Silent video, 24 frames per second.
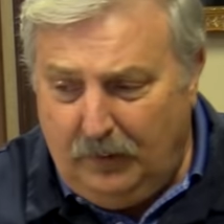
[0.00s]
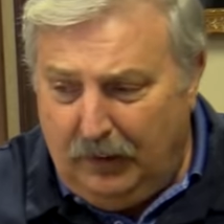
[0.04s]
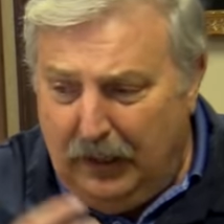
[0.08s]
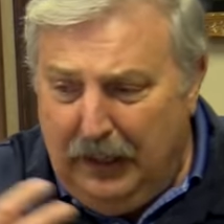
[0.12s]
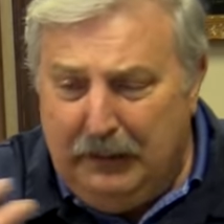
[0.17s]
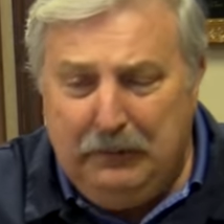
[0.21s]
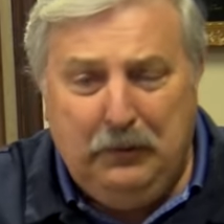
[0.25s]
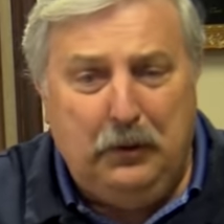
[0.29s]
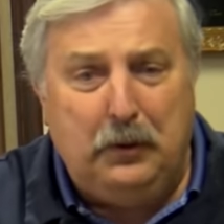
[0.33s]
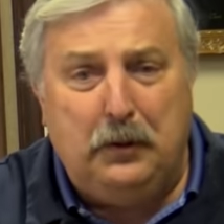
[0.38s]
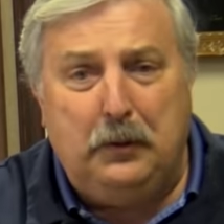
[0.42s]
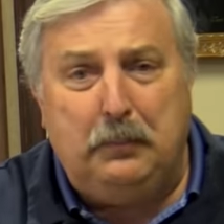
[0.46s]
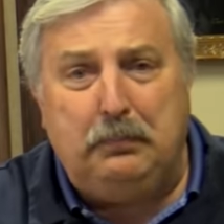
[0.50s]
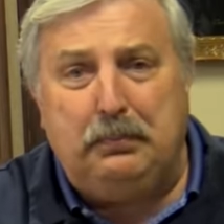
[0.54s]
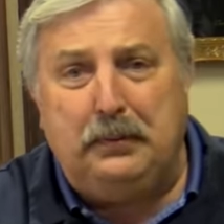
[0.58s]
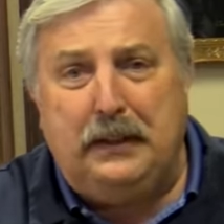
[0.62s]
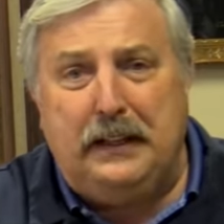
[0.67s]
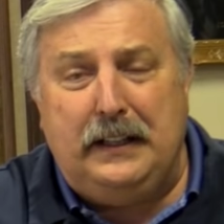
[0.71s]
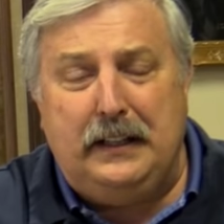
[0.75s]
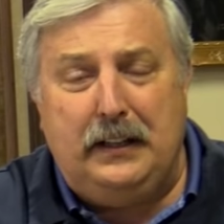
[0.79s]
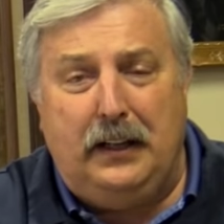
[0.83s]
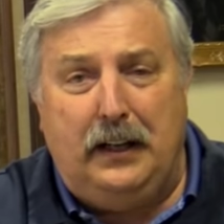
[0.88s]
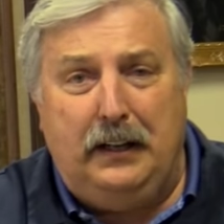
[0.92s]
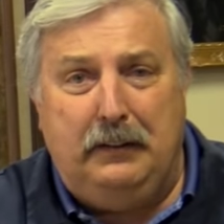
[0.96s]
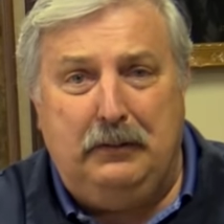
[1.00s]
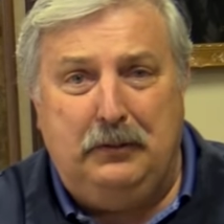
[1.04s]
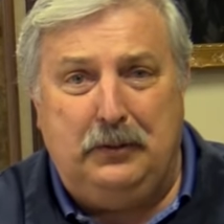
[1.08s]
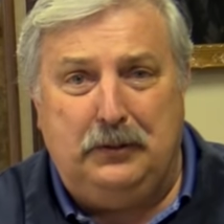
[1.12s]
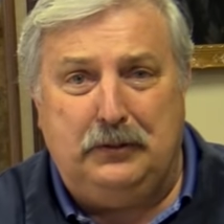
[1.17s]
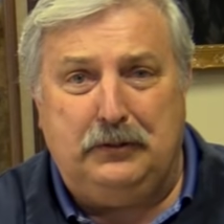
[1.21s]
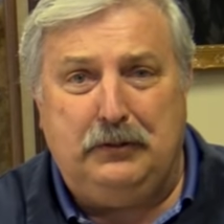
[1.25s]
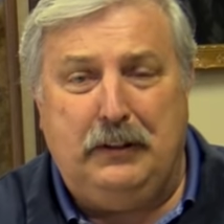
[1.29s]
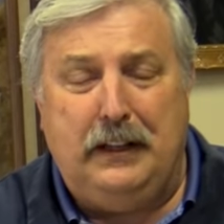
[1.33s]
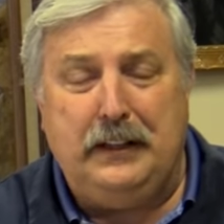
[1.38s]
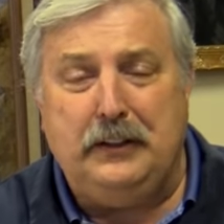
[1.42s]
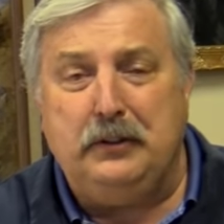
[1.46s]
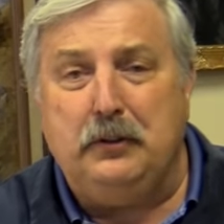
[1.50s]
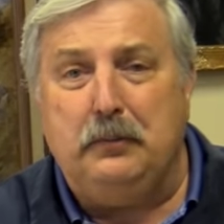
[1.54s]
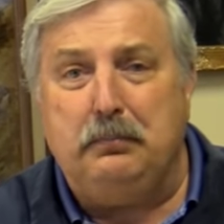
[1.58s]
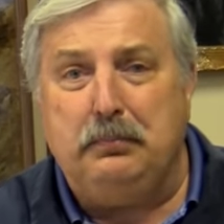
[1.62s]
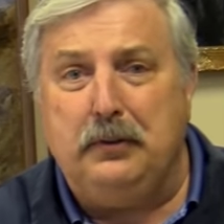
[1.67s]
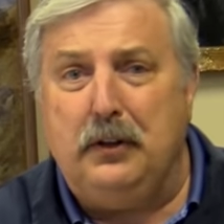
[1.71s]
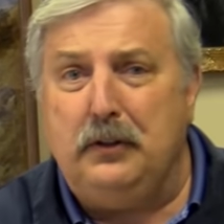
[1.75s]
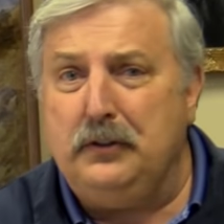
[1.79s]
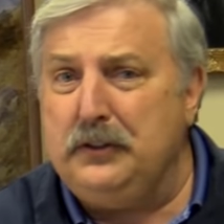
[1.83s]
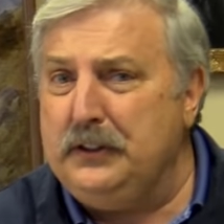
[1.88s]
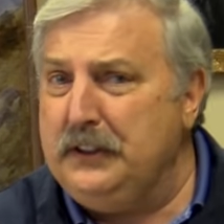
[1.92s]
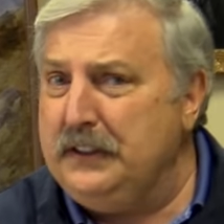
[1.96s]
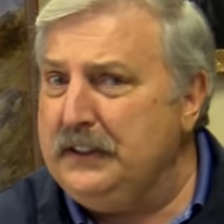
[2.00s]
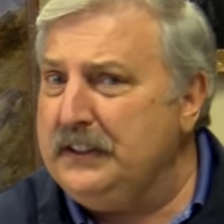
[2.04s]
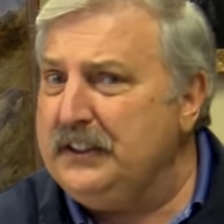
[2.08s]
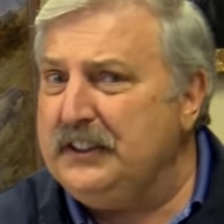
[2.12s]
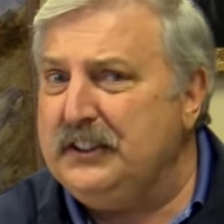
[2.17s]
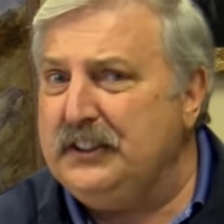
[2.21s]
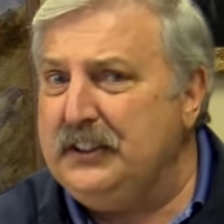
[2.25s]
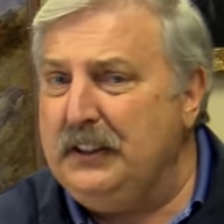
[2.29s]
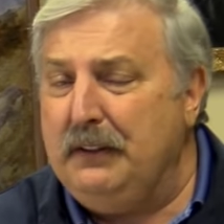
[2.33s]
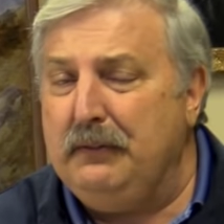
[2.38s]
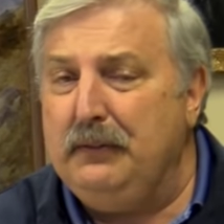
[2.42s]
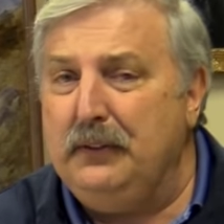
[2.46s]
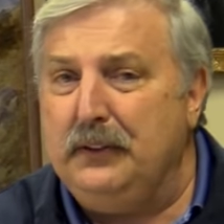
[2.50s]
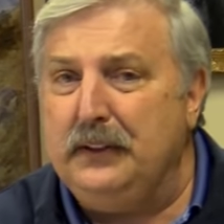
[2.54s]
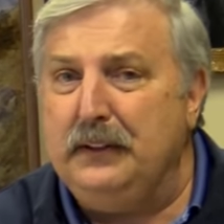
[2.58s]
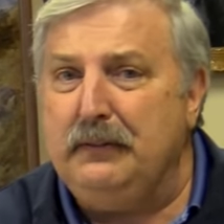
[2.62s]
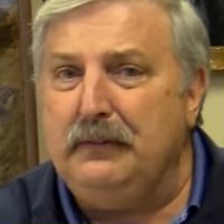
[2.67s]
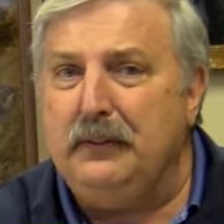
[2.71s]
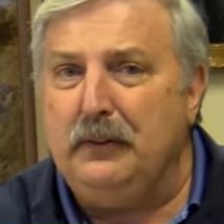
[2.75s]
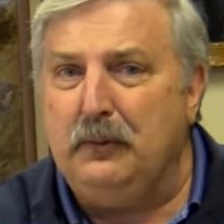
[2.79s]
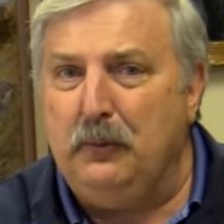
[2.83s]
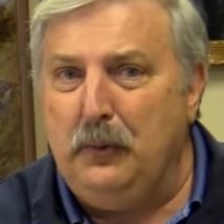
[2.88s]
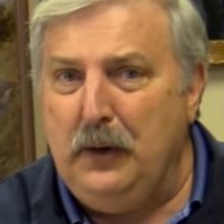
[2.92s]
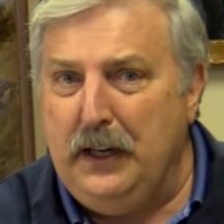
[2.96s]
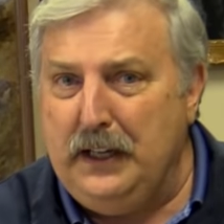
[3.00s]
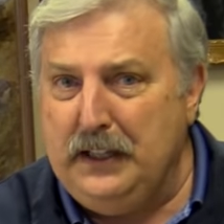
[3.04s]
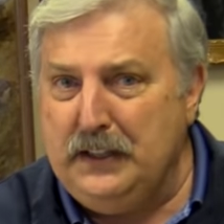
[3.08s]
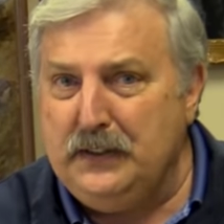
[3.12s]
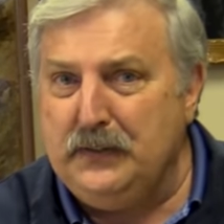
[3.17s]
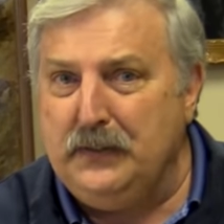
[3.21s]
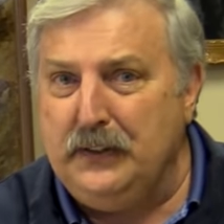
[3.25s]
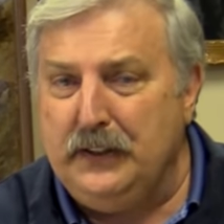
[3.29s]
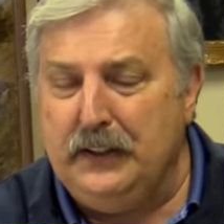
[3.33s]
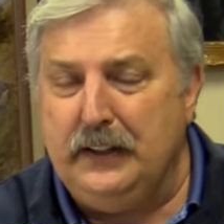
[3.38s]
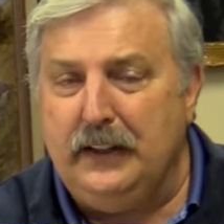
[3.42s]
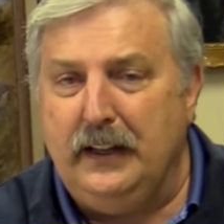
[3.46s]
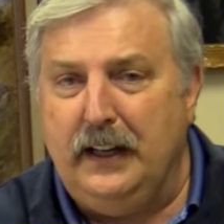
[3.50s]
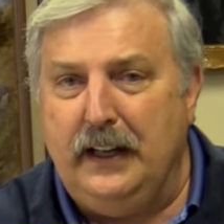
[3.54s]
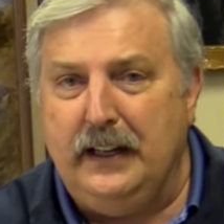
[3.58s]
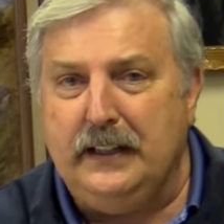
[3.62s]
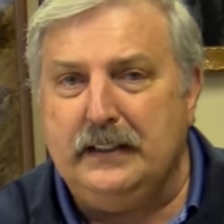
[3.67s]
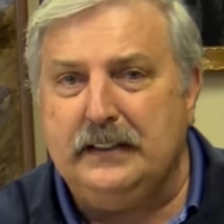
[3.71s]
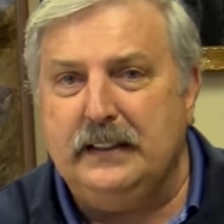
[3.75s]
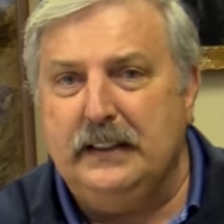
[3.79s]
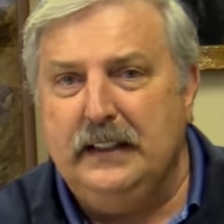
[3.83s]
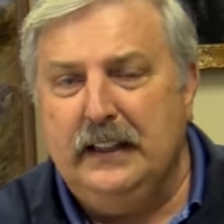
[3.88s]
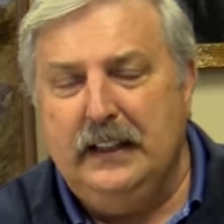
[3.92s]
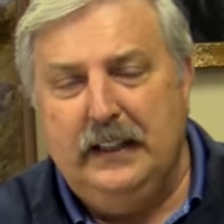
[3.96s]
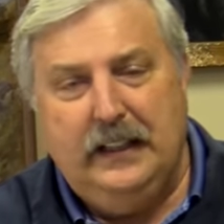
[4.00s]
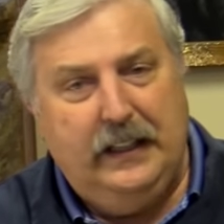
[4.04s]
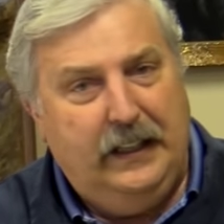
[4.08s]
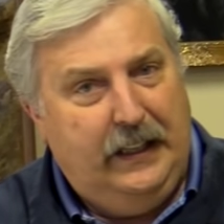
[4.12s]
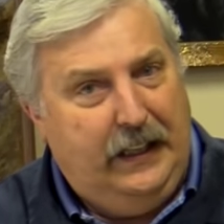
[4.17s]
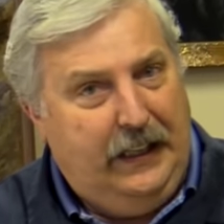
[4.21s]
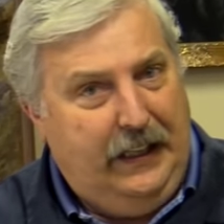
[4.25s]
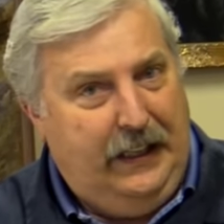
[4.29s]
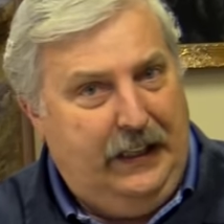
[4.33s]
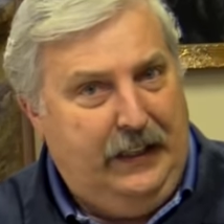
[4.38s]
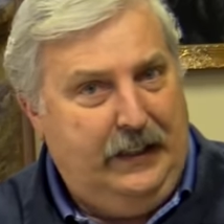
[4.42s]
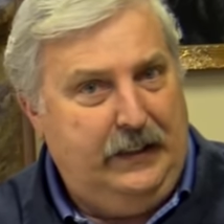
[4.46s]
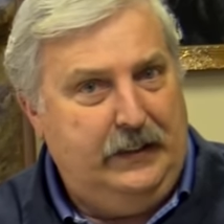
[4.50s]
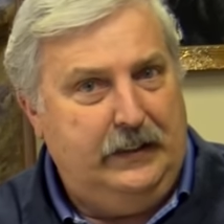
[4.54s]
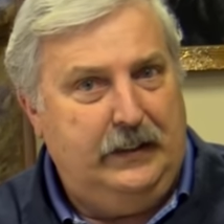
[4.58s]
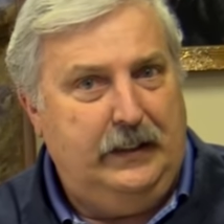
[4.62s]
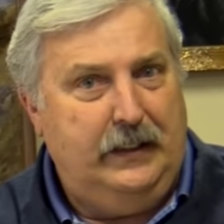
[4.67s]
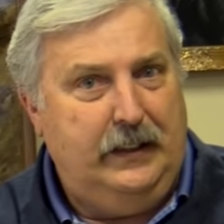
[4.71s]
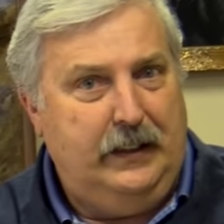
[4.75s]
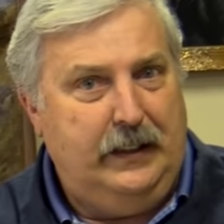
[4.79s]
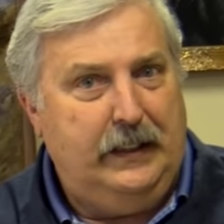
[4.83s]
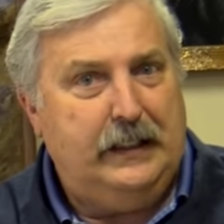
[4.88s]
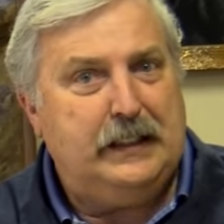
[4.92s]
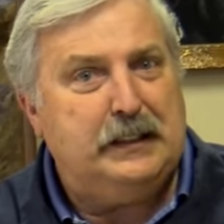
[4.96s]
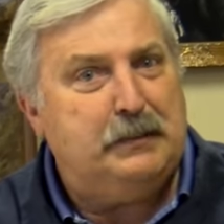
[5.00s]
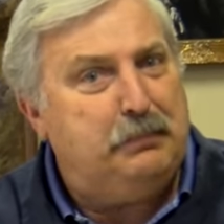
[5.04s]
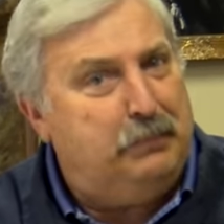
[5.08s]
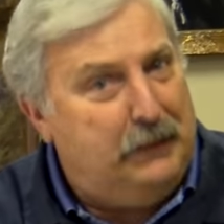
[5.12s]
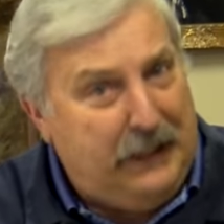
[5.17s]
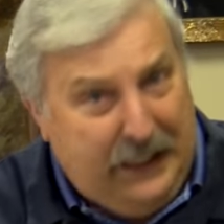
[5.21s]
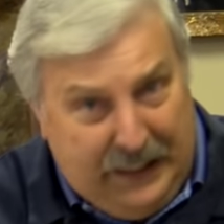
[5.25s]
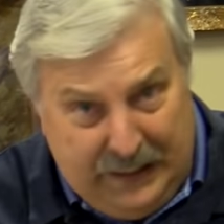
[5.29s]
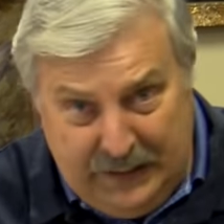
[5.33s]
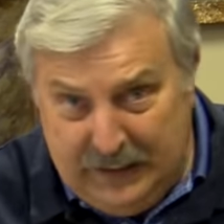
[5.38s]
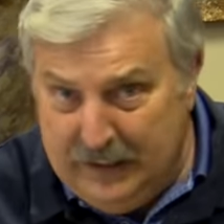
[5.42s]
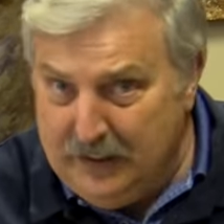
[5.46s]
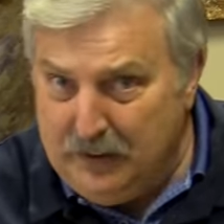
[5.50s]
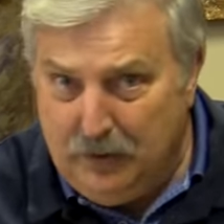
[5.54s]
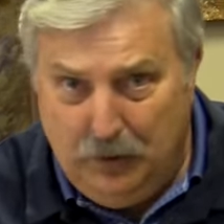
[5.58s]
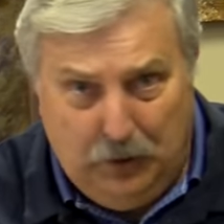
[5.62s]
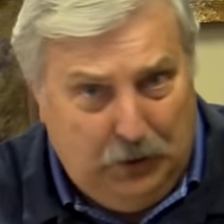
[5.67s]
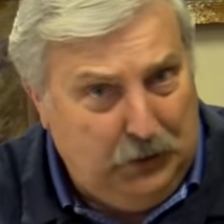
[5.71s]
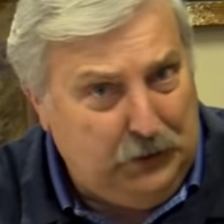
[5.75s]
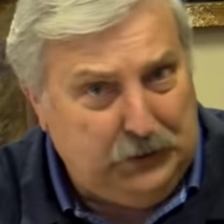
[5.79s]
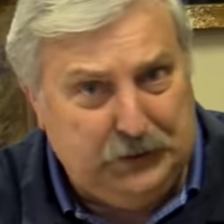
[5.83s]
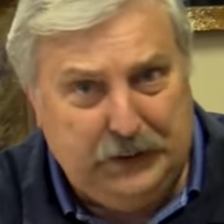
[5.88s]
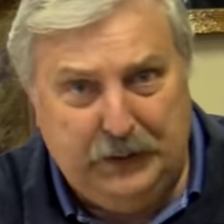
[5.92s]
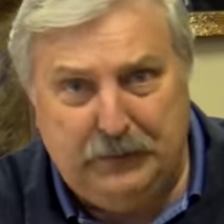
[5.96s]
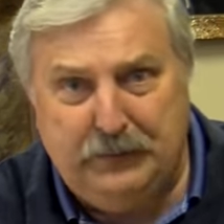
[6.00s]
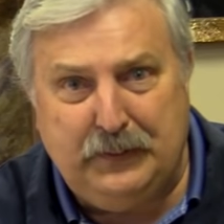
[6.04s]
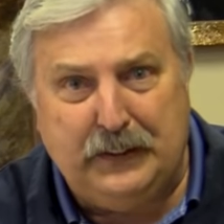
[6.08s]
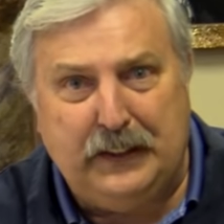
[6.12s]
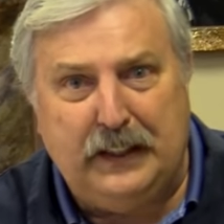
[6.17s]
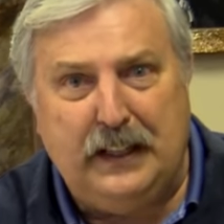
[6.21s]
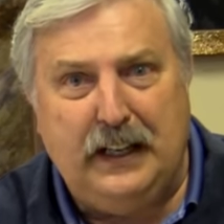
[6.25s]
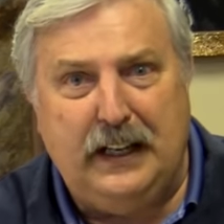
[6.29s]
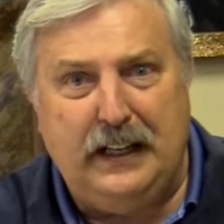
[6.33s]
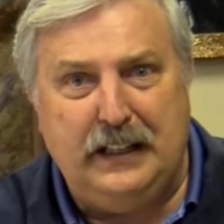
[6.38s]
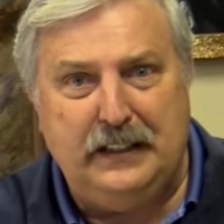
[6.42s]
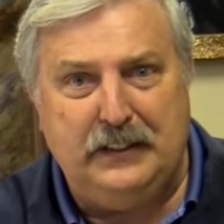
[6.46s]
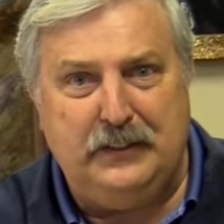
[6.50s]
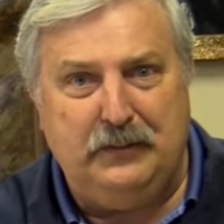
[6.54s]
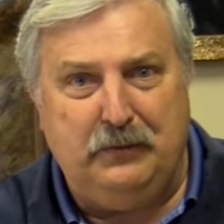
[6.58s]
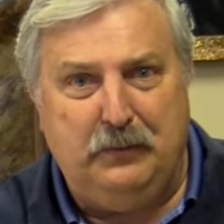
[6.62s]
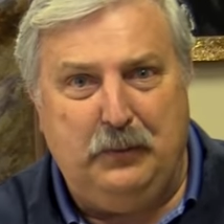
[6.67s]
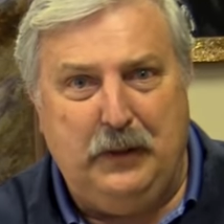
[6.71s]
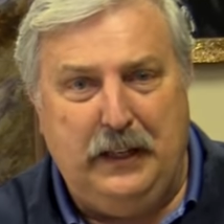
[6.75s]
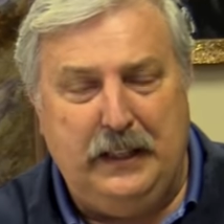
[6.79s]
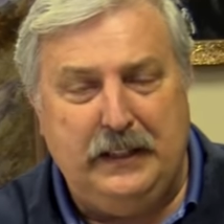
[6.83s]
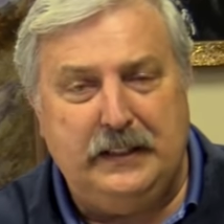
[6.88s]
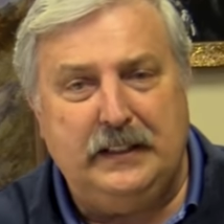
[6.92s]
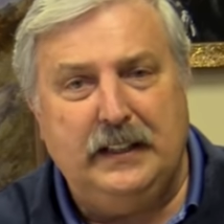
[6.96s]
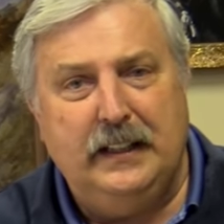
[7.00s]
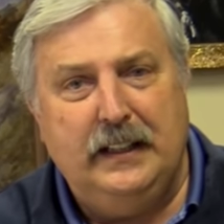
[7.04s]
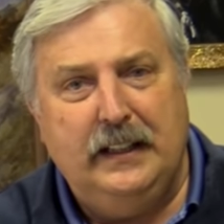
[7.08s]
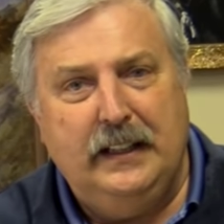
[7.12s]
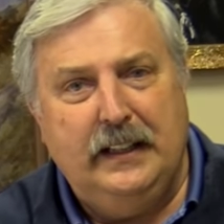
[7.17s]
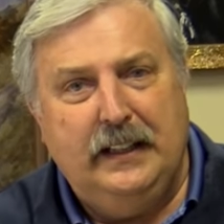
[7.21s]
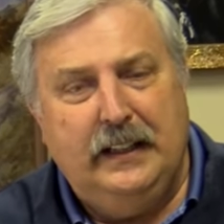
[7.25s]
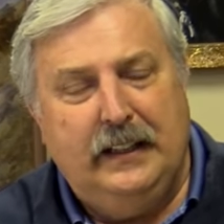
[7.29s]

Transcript: I will I will try to approach it several different ways for you guys, and uh, explain it all different kinds of ways.